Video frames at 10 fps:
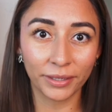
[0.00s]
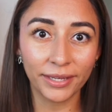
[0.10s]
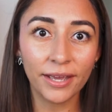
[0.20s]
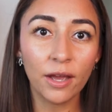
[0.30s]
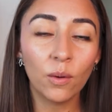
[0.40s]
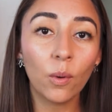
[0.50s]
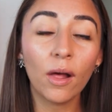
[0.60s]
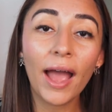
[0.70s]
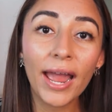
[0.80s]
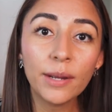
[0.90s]
me
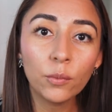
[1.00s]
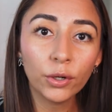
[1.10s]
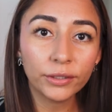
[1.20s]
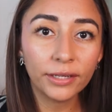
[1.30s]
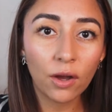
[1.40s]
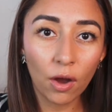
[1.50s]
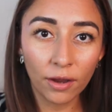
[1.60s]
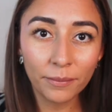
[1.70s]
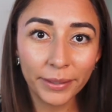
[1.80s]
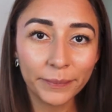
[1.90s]
while I'm working
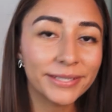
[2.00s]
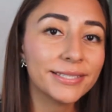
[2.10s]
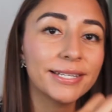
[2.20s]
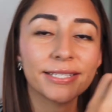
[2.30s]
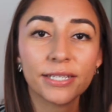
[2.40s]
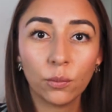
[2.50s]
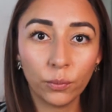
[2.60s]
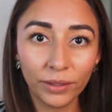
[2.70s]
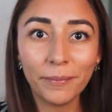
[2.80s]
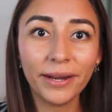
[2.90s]
on my business
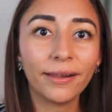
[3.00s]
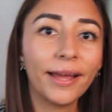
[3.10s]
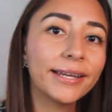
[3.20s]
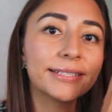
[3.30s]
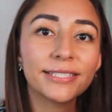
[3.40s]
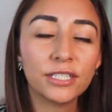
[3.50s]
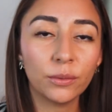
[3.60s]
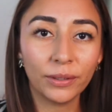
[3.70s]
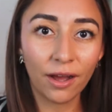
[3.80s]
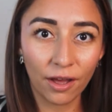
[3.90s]
with my clients
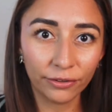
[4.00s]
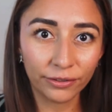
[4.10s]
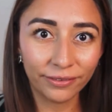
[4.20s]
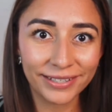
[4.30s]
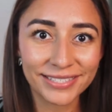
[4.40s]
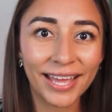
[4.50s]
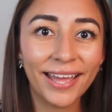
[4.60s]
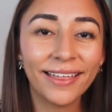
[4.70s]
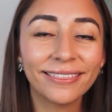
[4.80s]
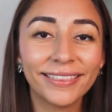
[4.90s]
doing other things.
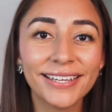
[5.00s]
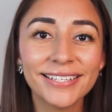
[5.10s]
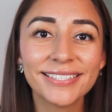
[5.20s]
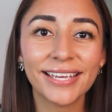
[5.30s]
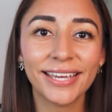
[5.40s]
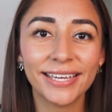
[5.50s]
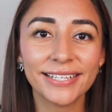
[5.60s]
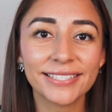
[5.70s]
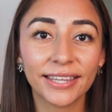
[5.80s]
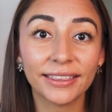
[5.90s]
This
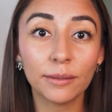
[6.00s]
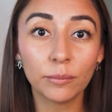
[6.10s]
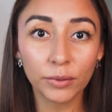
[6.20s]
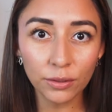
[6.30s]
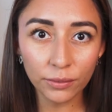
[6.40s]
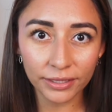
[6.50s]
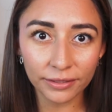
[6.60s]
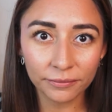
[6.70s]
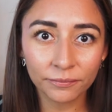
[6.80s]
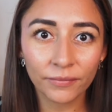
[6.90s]
is the
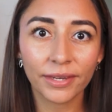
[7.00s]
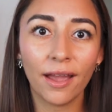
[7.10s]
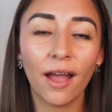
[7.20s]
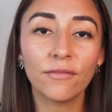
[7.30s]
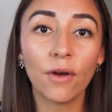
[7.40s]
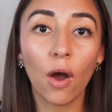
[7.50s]
beauty of